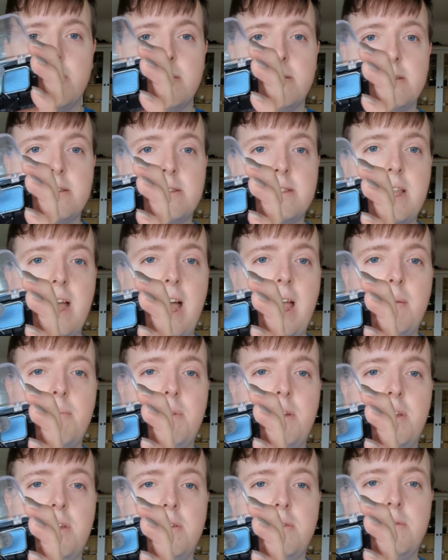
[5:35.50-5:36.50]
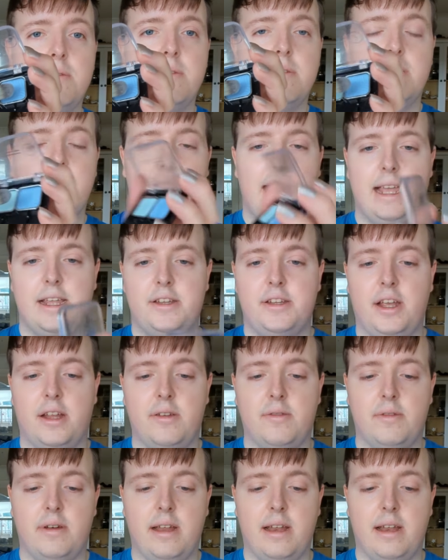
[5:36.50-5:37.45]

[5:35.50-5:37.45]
sky blue eyeshadow,